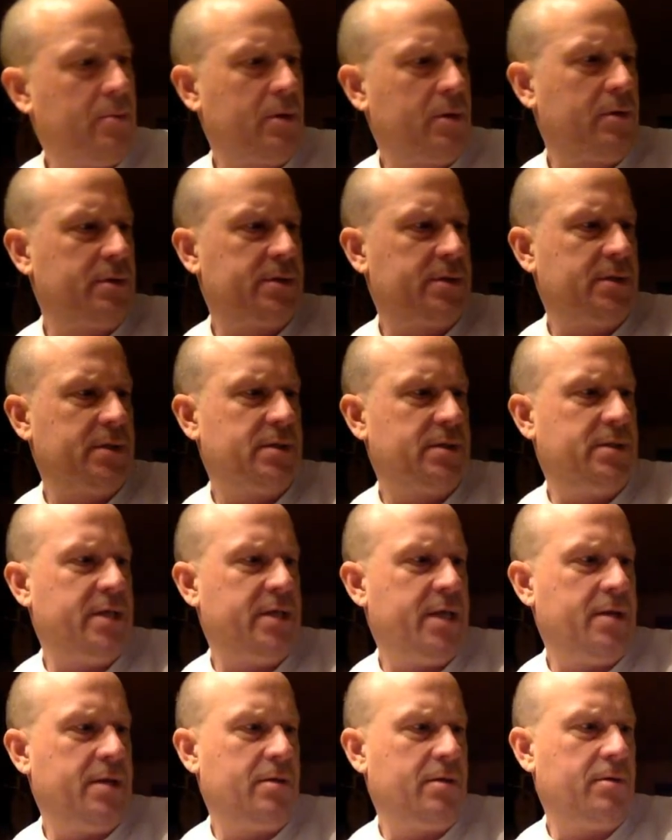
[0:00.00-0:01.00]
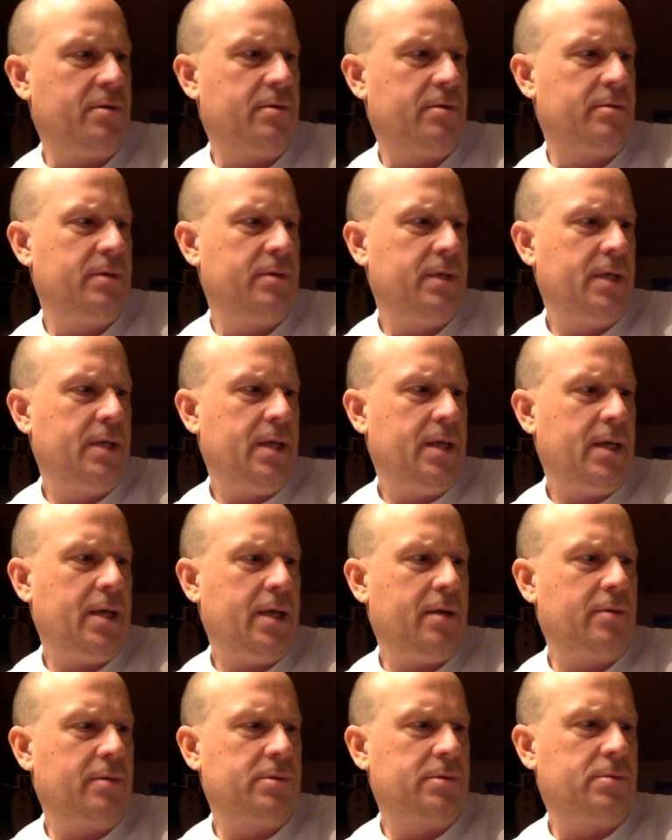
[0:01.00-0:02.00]
below it says Daniel
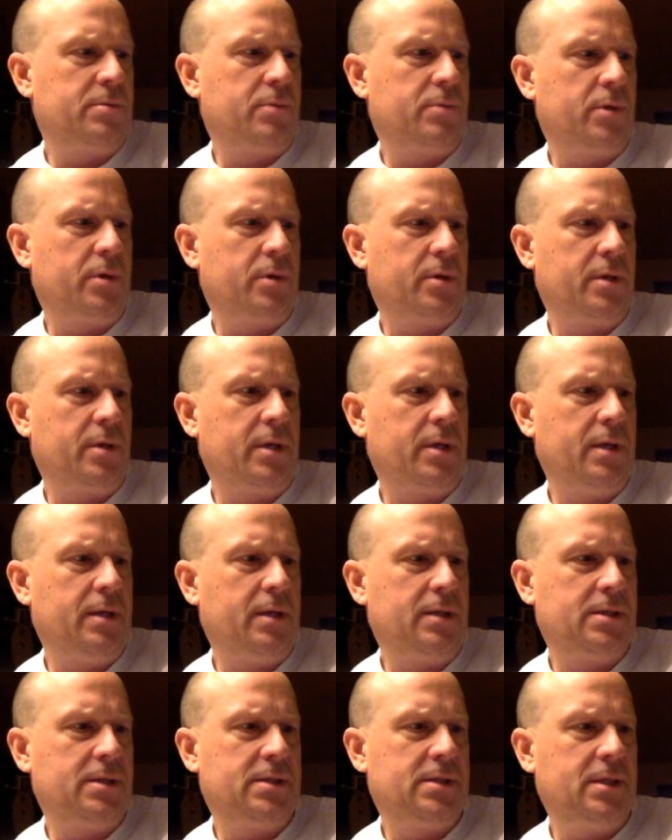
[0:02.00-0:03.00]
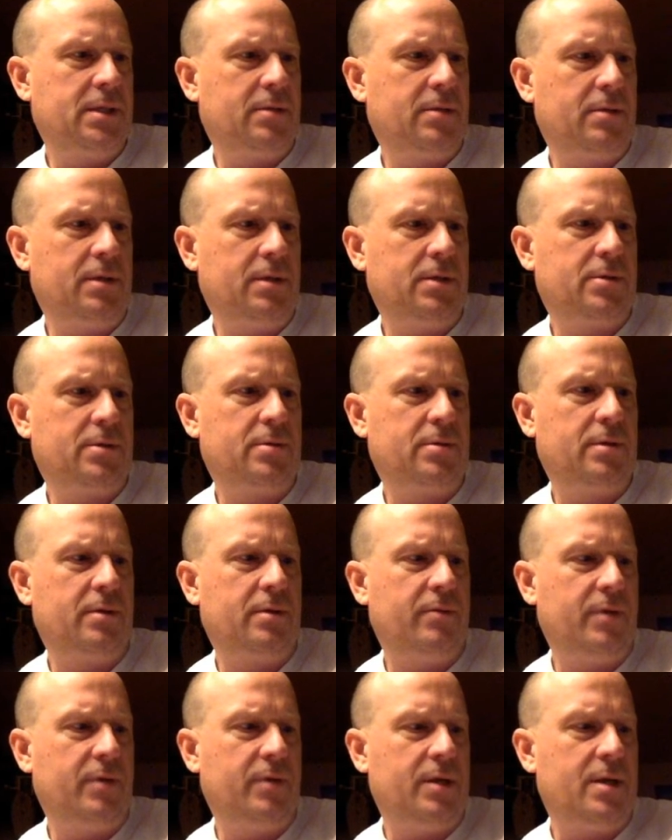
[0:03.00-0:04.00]
Ellsberg and the Secret History
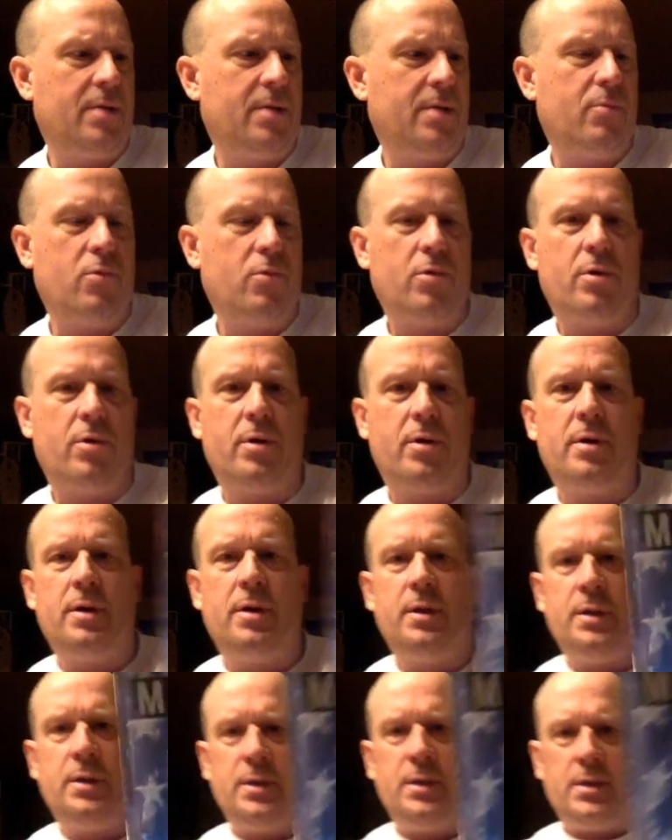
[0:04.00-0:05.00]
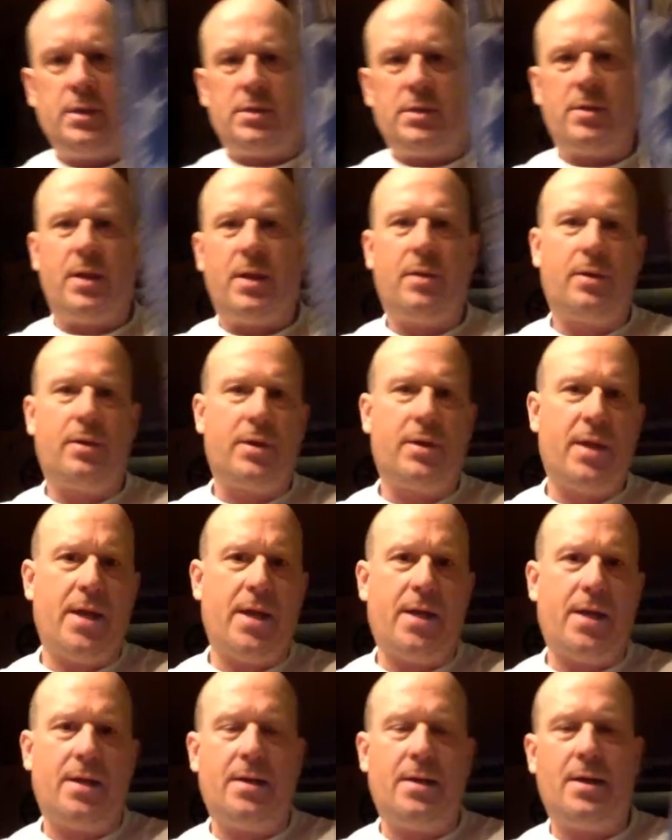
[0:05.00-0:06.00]
of the Vietnam War. So I looked
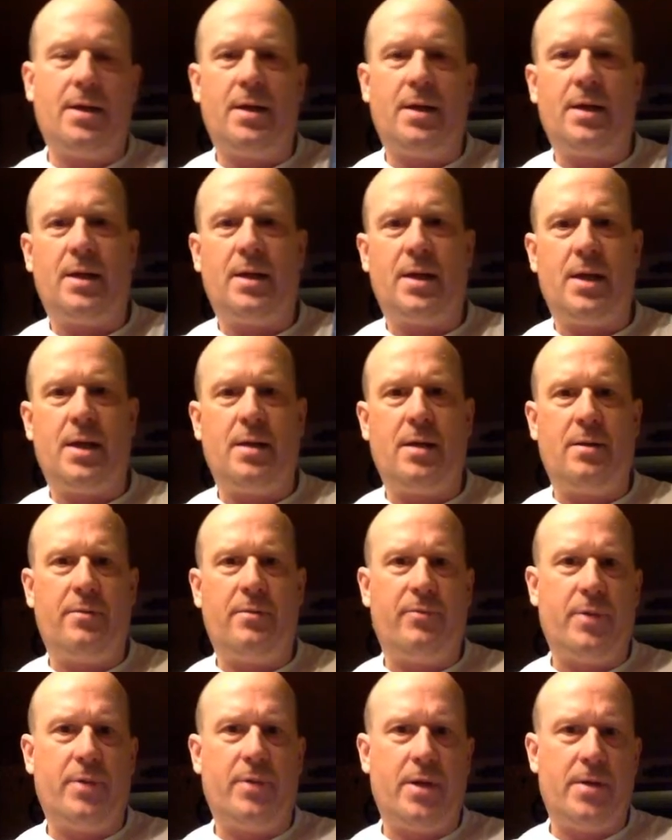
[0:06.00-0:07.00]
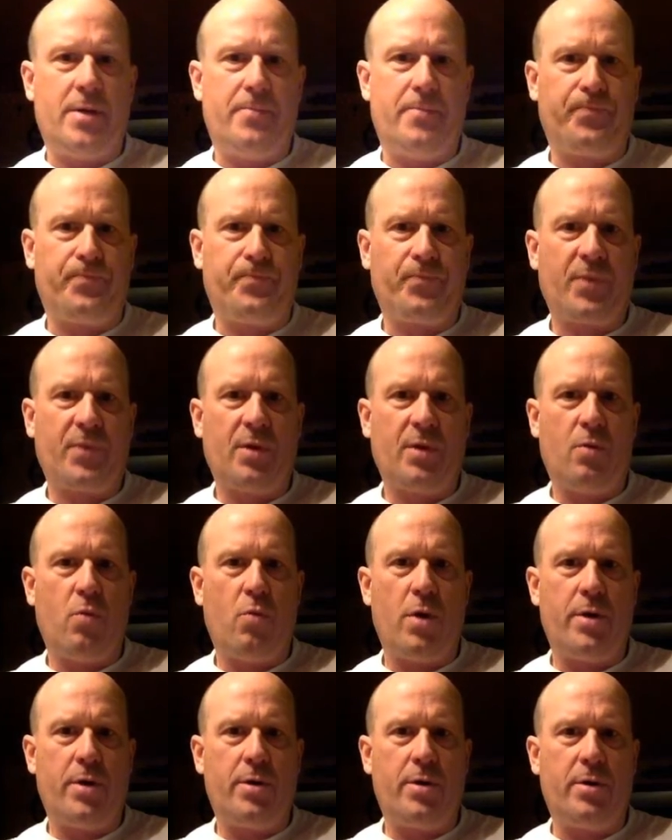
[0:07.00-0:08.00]
at it and I kind of
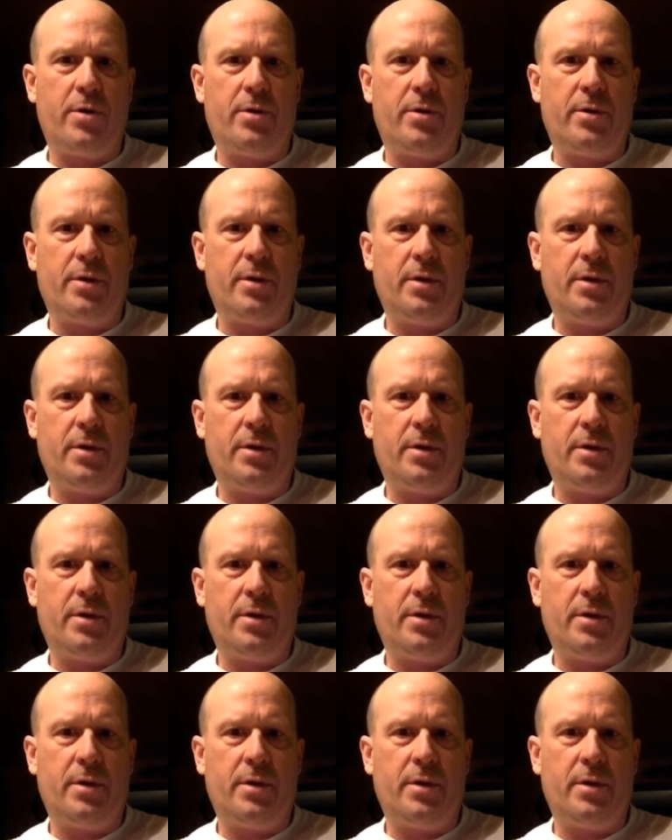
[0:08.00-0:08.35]
wondered,